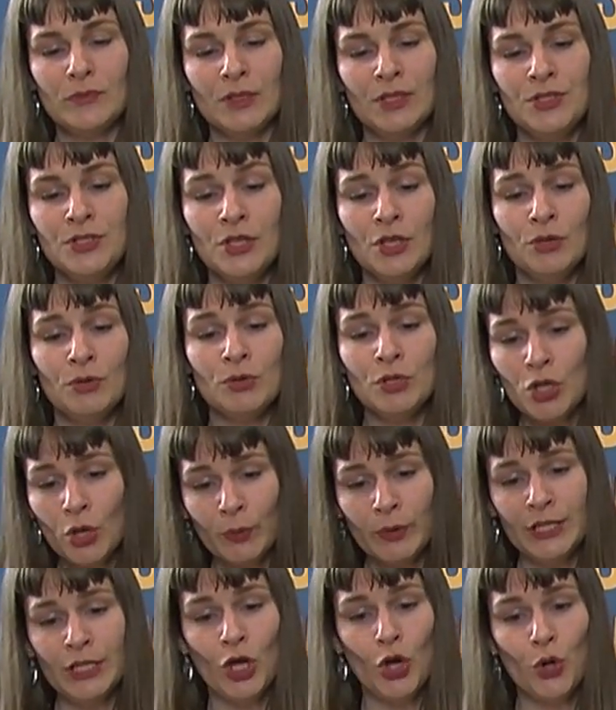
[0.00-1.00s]
So
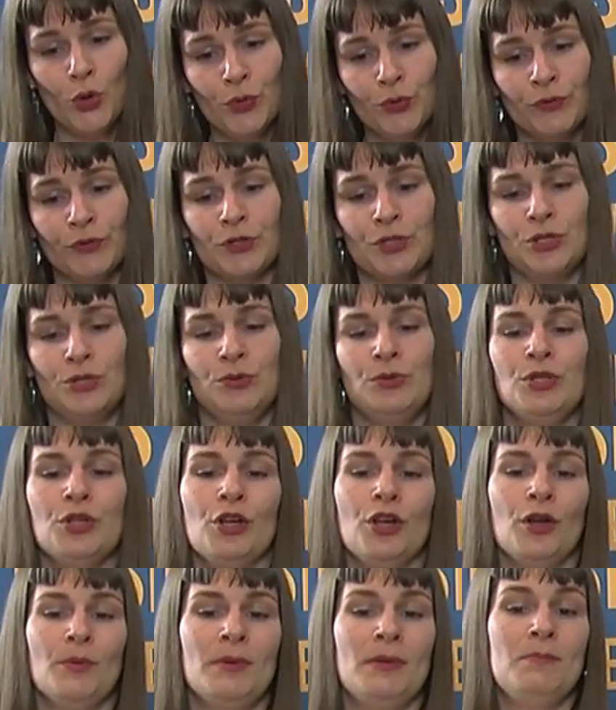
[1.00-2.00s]
going over to
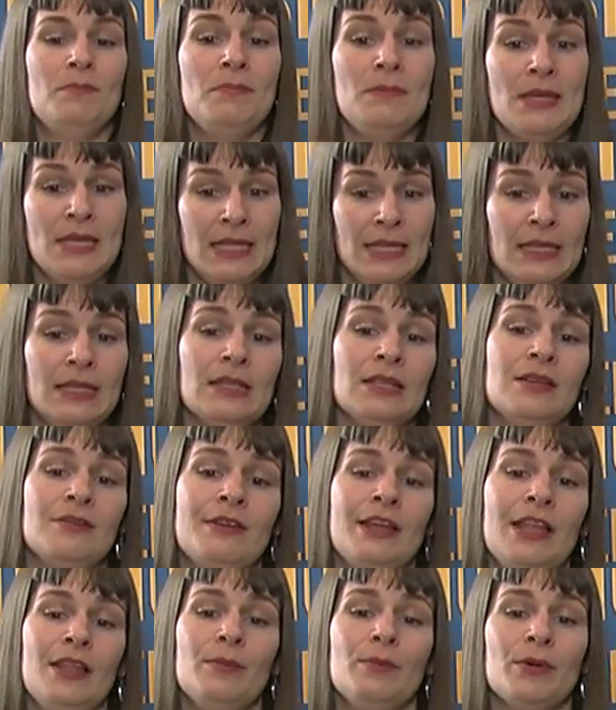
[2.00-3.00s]
Europe and meeting the
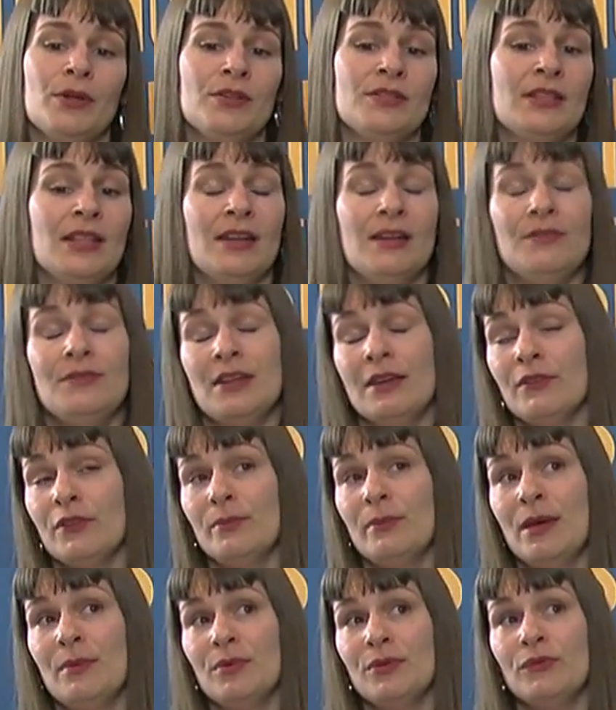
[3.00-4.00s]
developers that I've never
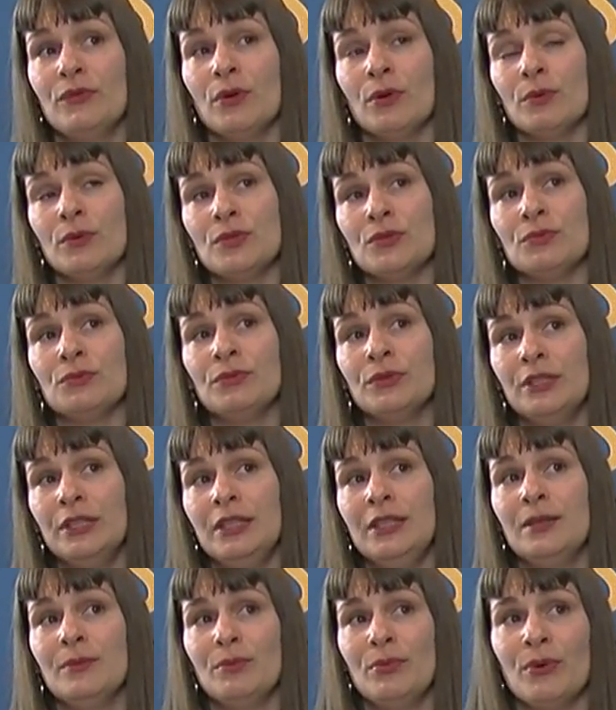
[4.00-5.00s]
met before was
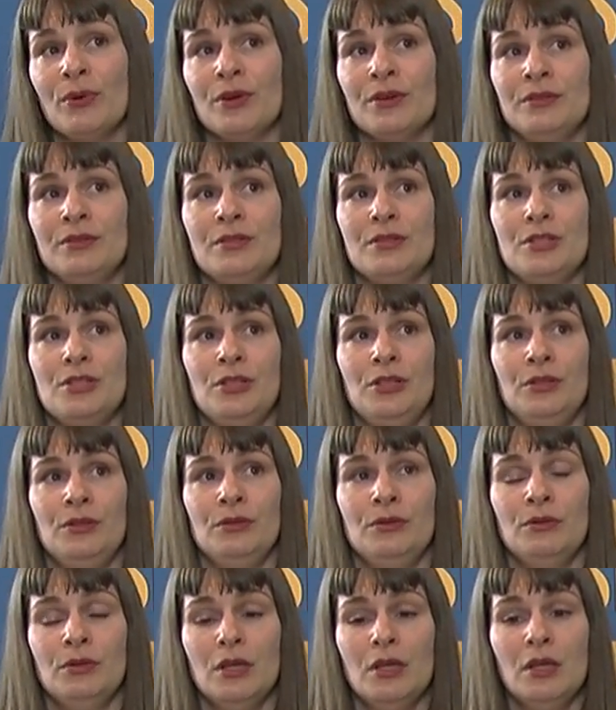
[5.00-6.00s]
really important
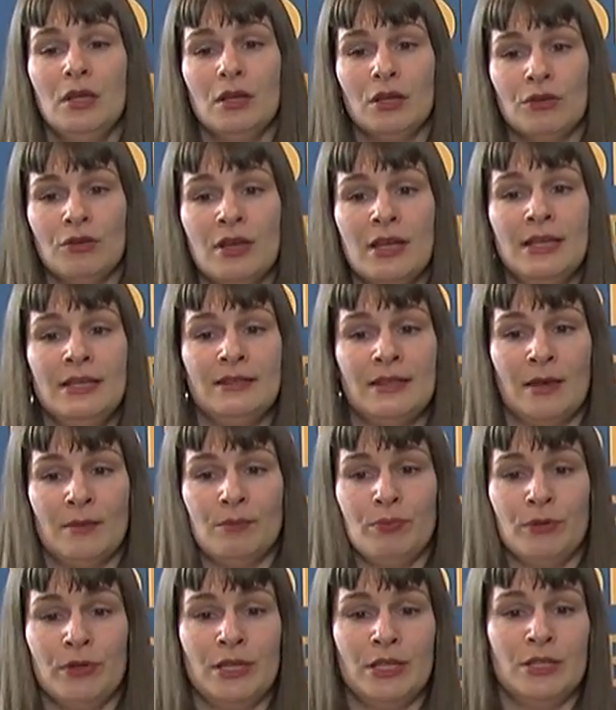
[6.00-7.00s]
to creating
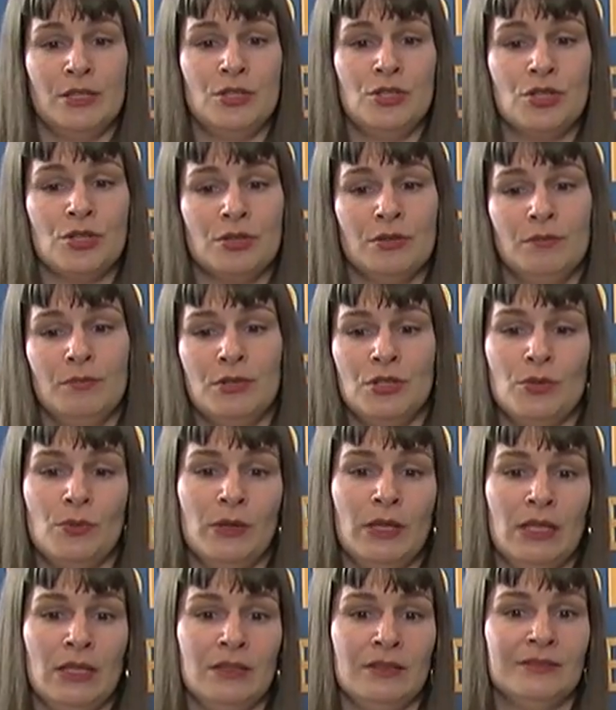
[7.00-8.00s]
that bridge
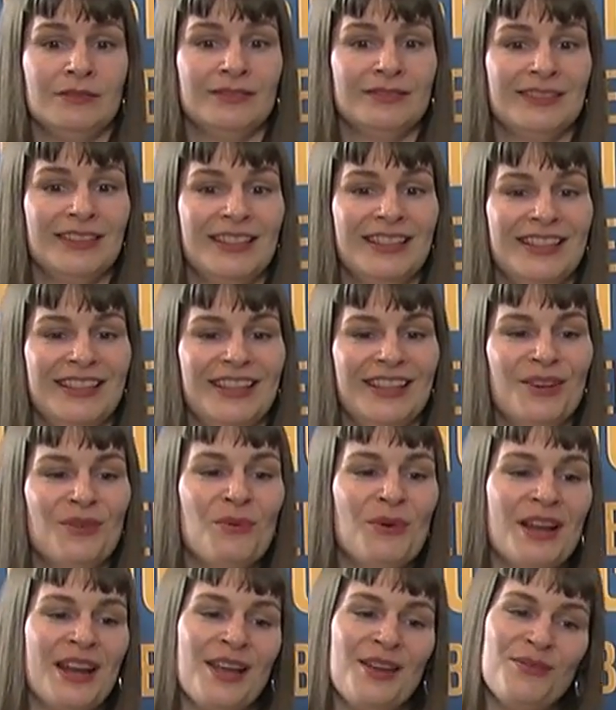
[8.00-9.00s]
between
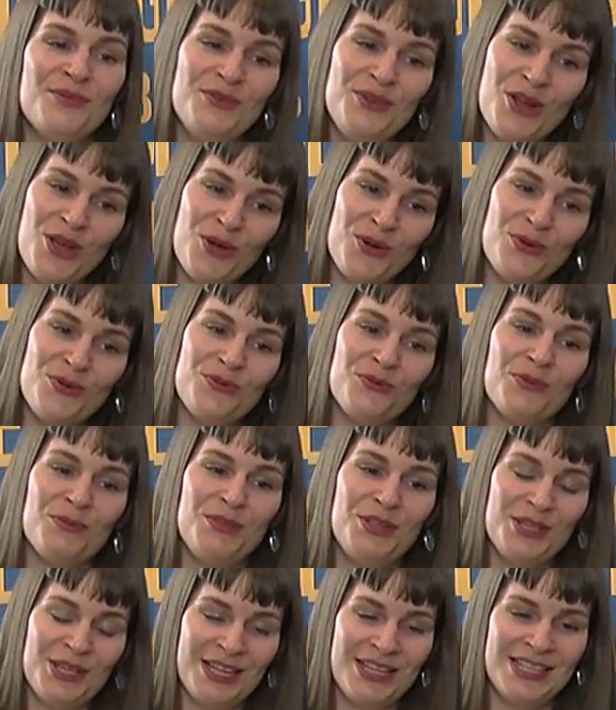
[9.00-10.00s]
what I've known from
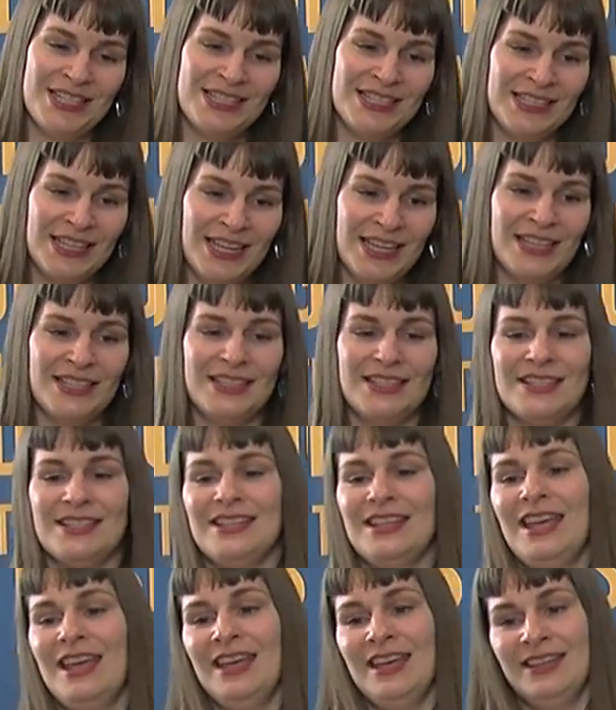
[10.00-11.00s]
the United
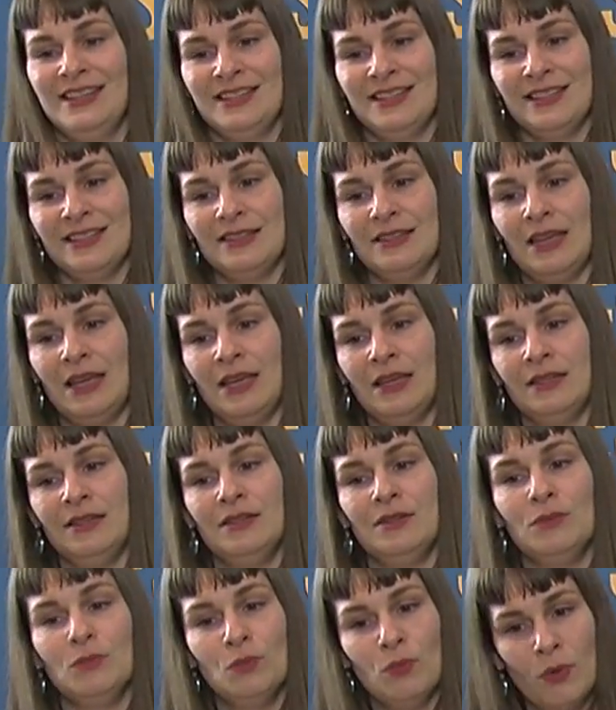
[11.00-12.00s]
States and
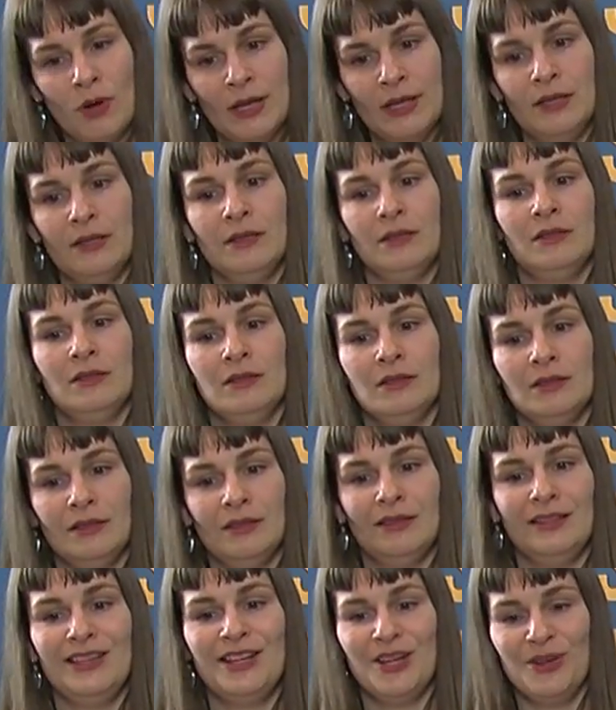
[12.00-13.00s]
what
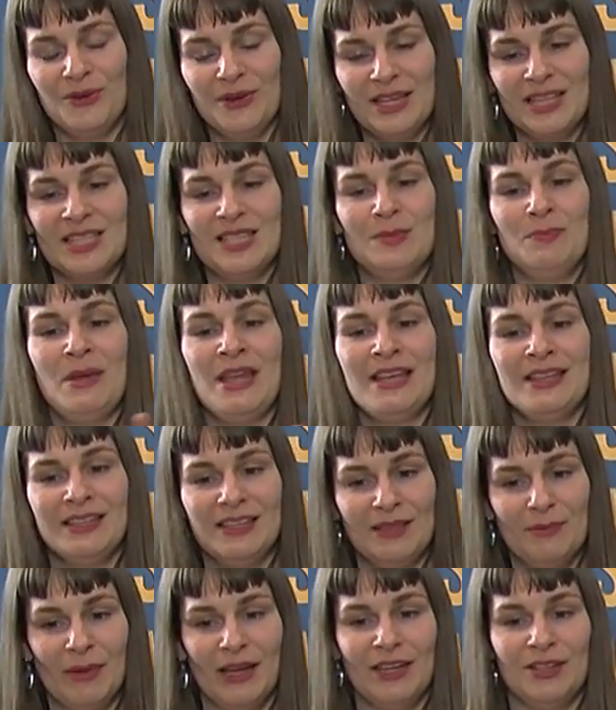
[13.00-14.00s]

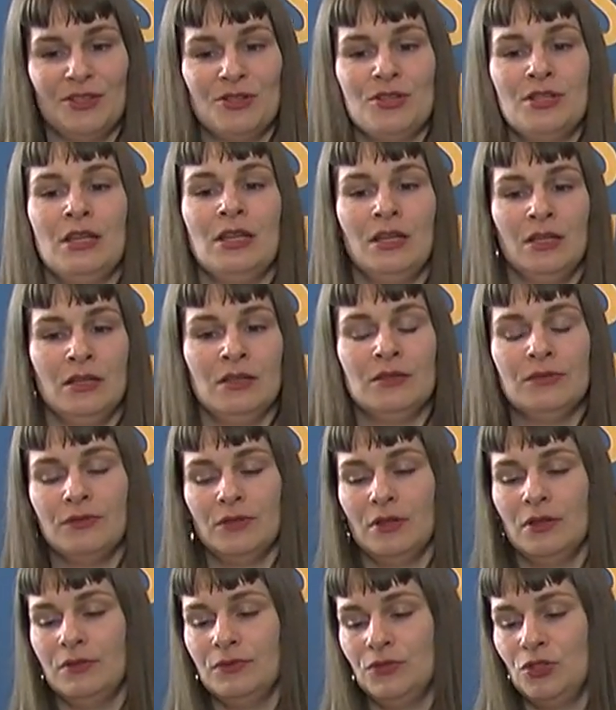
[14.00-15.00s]
expanded my understanding
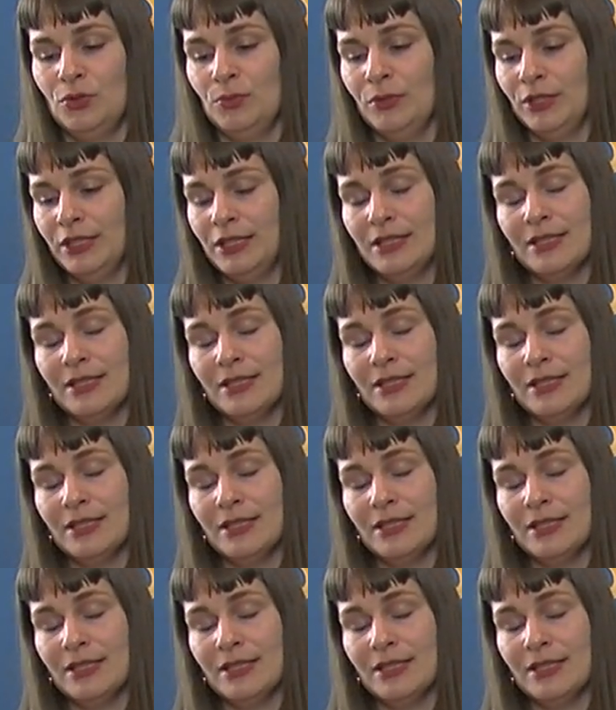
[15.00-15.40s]
of Joomla.